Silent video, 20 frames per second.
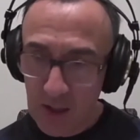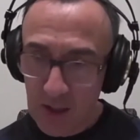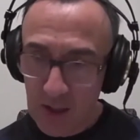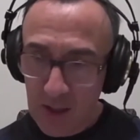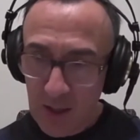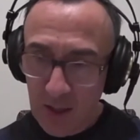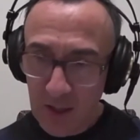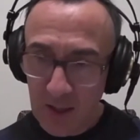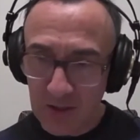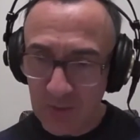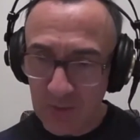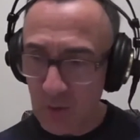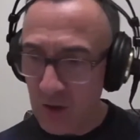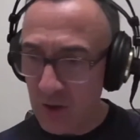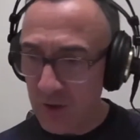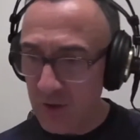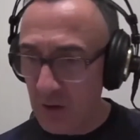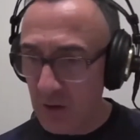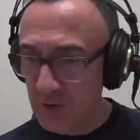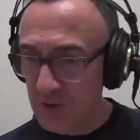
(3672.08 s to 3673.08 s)
he's one of
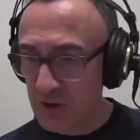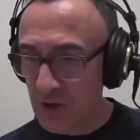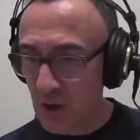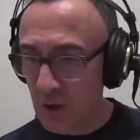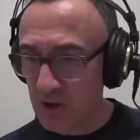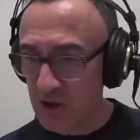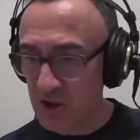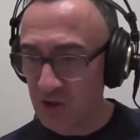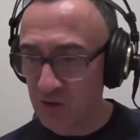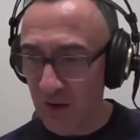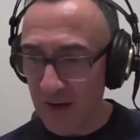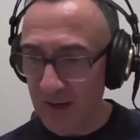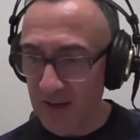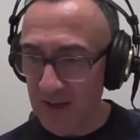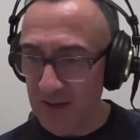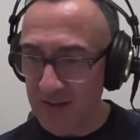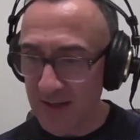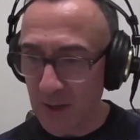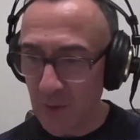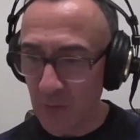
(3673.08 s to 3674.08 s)
those young strikers
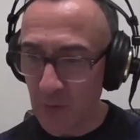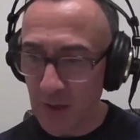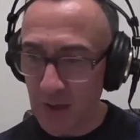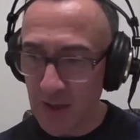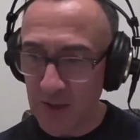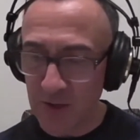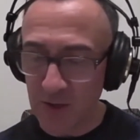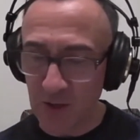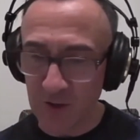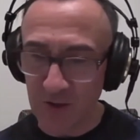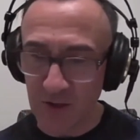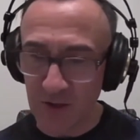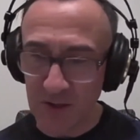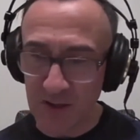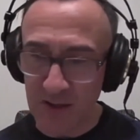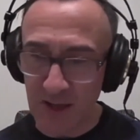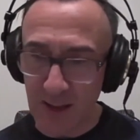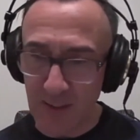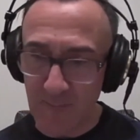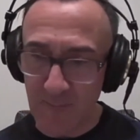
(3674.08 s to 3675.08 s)
that really doesn't
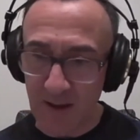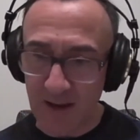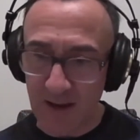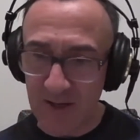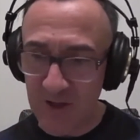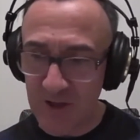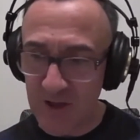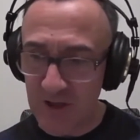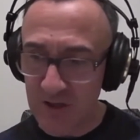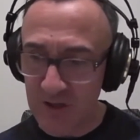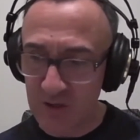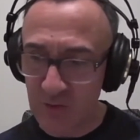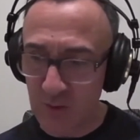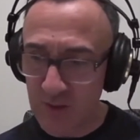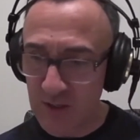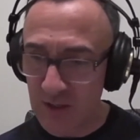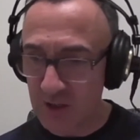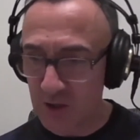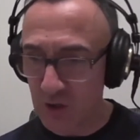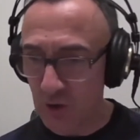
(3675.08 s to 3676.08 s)
get mentioned when
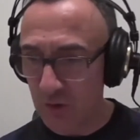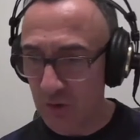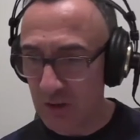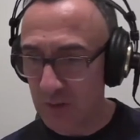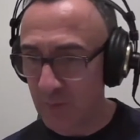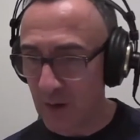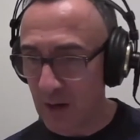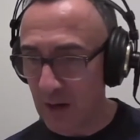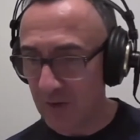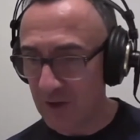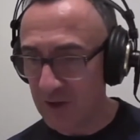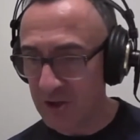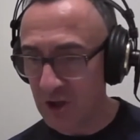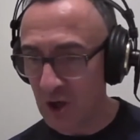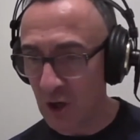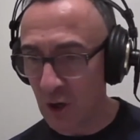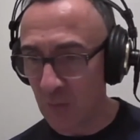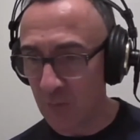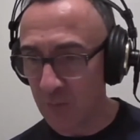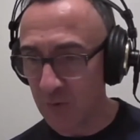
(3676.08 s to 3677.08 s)
you talk about the
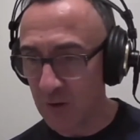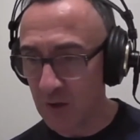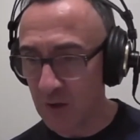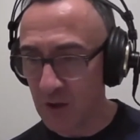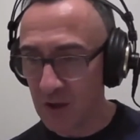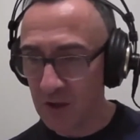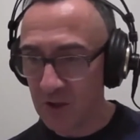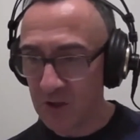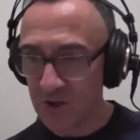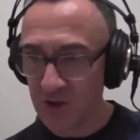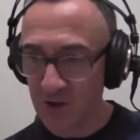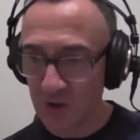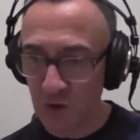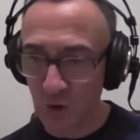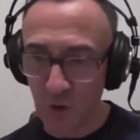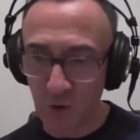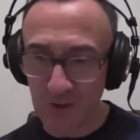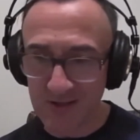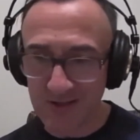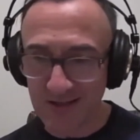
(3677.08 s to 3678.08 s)
top
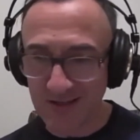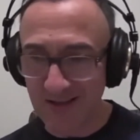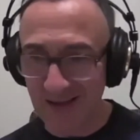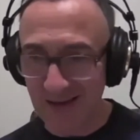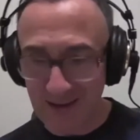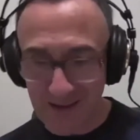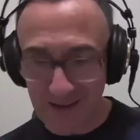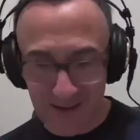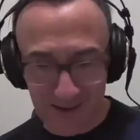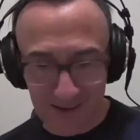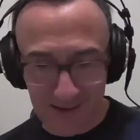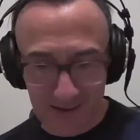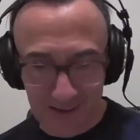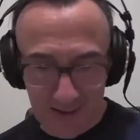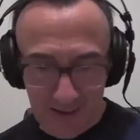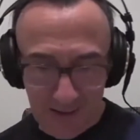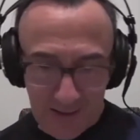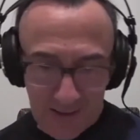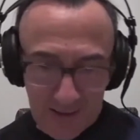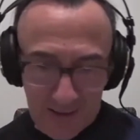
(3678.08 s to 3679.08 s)
scorers in the league.
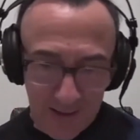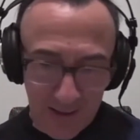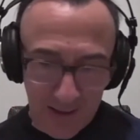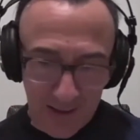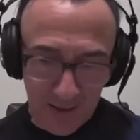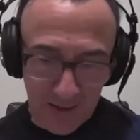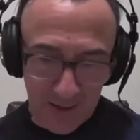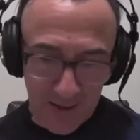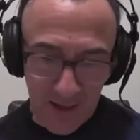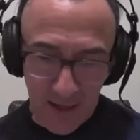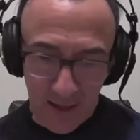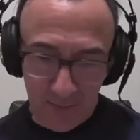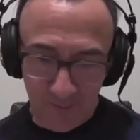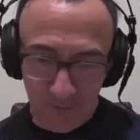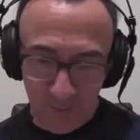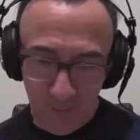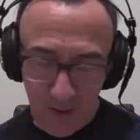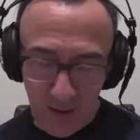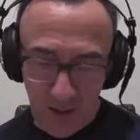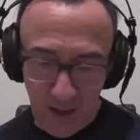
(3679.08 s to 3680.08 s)
And yet
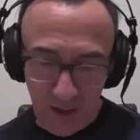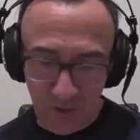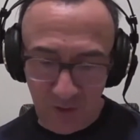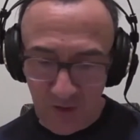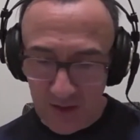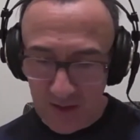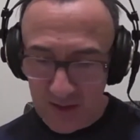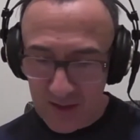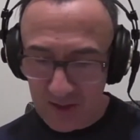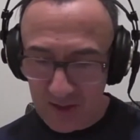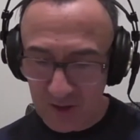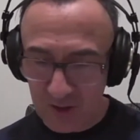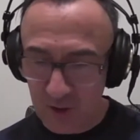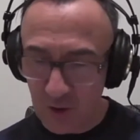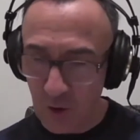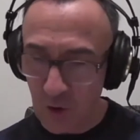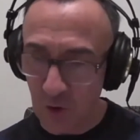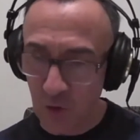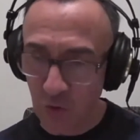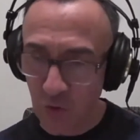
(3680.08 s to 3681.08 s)
I think he's
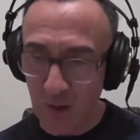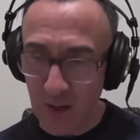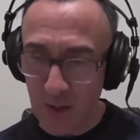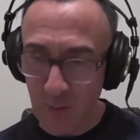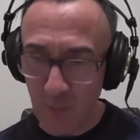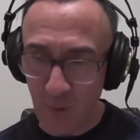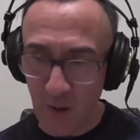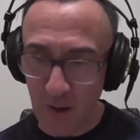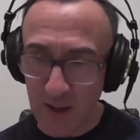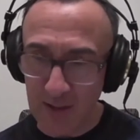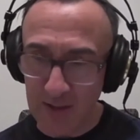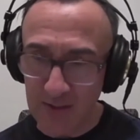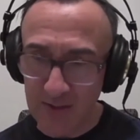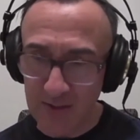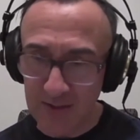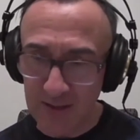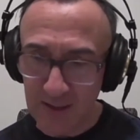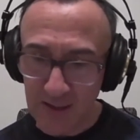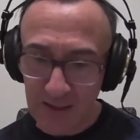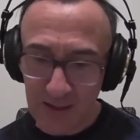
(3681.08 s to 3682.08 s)
got great pace.
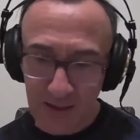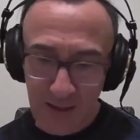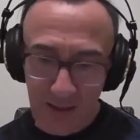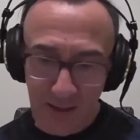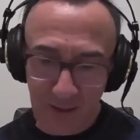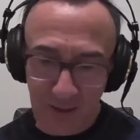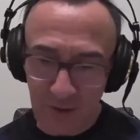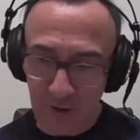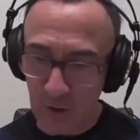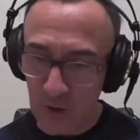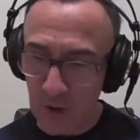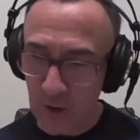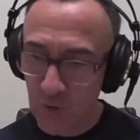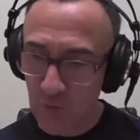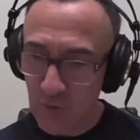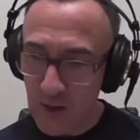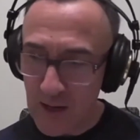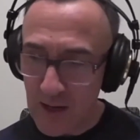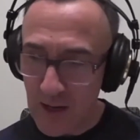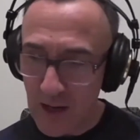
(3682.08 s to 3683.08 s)
He's got a
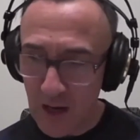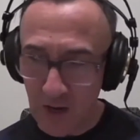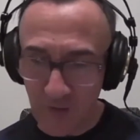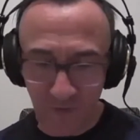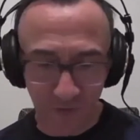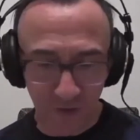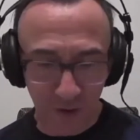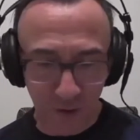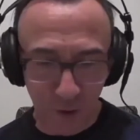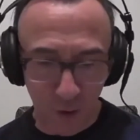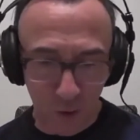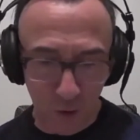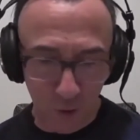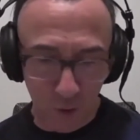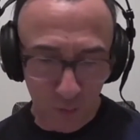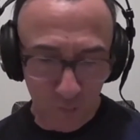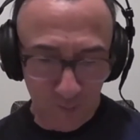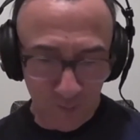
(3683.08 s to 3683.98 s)
great eye for goal.